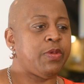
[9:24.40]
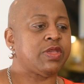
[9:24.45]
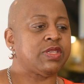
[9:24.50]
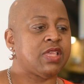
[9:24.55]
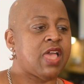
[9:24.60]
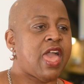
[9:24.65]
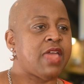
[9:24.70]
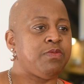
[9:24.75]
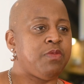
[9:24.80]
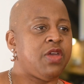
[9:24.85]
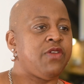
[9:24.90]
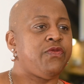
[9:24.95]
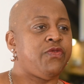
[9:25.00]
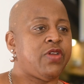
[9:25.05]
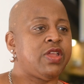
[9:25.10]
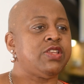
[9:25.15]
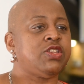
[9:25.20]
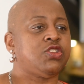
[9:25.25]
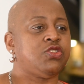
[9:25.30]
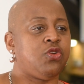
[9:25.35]
because had my
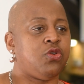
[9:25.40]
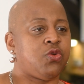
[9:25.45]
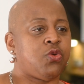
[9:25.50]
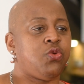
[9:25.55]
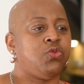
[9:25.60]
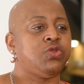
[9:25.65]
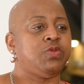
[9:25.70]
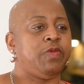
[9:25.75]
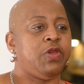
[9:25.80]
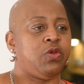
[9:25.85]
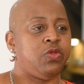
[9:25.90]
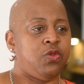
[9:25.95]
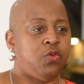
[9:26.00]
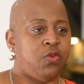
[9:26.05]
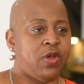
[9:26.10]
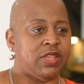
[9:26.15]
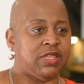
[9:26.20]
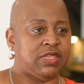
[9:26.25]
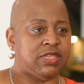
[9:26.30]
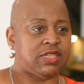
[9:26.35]
friend not called me on the
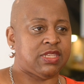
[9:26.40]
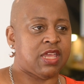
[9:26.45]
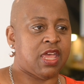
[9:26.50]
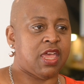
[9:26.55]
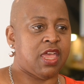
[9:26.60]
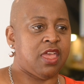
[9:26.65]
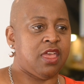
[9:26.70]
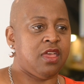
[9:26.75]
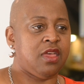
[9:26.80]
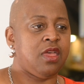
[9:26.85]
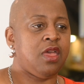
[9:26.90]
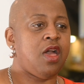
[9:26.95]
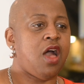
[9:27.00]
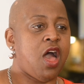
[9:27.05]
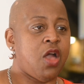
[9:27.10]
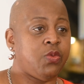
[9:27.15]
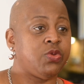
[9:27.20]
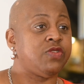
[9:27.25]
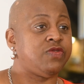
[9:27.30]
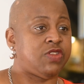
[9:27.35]
Wednesday,
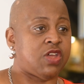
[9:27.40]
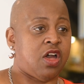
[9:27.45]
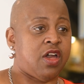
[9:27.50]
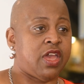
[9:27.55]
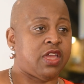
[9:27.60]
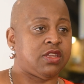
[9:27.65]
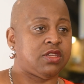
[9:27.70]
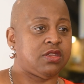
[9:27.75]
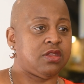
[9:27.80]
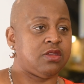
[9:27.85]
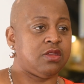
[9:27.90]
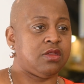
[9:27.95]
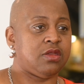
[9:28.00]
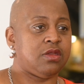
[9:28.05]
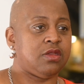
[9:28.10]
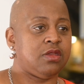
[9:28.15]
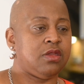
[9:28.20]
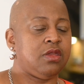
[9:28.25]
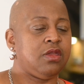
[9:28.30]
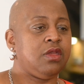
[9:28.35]
I would have died.
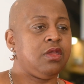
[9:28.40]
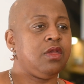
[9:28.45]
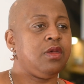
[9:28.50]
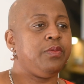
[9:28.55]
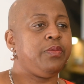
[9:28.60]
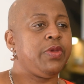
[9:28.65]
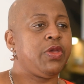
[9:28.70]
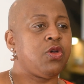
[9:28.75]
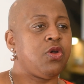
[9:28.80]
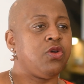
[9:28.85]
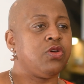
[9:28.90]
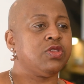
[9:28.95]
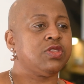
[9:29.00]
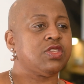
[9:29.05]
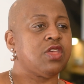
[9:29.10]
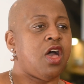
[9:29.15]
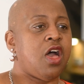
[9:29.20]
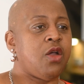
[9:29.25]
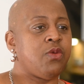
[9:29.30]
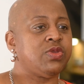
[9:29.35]

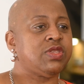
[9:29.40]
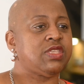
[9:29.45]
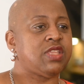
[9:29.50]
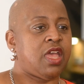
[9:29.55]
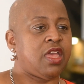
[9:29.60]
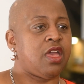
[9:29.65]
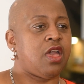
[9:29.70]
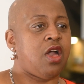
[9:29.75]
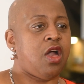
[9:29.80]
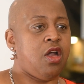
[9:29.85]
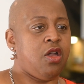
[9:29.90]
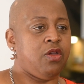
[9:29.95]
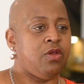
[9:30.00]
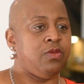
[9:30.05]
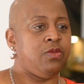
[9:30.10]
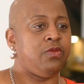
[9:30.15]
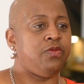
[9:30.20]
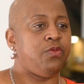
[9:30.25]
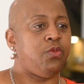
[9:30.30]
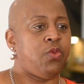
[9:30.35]
Because I was staying at
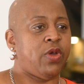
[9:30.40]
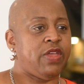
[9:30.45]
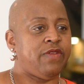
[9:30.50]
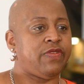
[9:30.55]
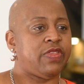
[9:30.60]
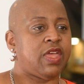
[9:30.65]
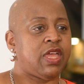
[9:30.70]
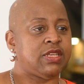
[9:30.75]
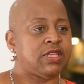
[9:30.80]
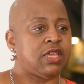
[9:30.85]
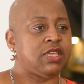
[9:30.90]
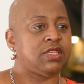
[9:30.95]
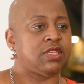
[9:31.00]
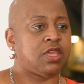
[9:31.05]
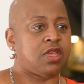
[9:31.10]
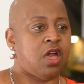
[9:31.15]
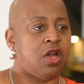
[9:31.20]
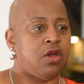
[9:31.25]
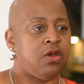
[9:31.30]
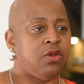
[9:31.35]
home waiting for the headache to
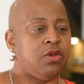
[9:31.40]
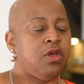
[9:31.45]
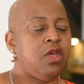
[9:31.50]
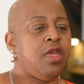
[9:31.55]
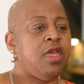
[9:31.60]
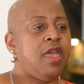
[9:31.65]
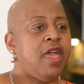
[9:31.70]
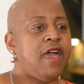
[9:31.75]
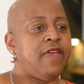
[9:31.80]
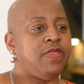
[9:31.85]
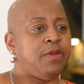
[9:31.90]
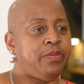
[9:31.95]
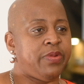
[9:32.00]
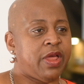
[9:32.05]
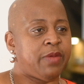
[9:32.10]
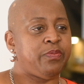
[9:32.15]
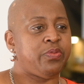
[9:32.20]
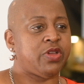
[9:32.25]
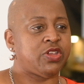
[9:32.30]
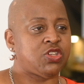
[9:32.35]
go, and the
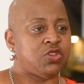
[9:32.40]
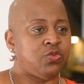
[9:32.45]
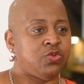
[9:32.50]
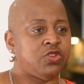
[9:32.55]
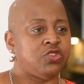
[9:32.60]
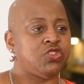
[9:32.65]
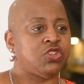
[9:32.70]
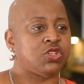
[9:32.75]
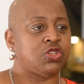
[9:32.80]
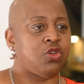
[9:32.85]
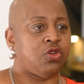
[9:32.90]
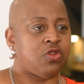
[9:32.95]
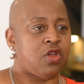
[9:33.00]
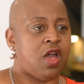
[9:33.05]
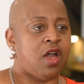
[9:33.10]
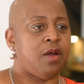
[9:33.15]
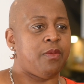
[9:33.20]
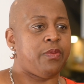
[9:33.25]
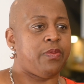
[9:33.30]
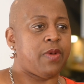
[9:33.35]
blood pressure would have just gone
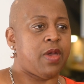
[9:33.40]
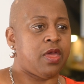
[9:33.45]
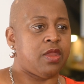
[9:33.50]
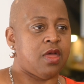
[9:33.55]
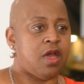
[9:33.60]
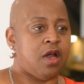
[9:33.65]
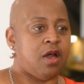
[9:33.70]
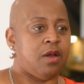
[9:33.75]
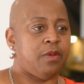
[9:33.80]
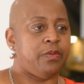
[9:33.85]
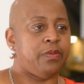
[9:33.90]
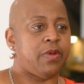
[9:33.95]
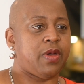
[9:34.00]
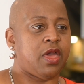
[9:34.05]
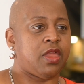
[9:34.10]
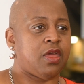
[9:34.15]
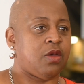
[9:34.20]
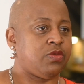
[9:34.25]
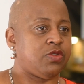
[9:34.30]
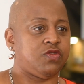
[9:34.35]
up and up,
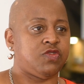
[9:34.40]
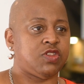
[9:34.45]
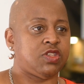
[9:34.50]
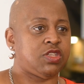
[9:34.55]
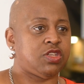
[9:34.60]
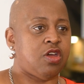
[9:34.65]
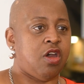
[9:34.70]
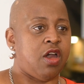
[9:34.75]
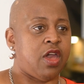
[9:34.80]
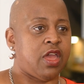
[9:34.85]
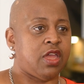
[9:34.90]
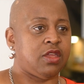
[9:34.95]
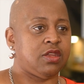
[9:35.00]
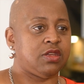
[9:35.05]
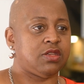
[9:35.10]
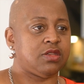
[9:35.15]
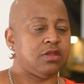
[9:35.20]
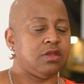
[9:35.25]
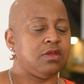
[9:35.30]
and I would have just died.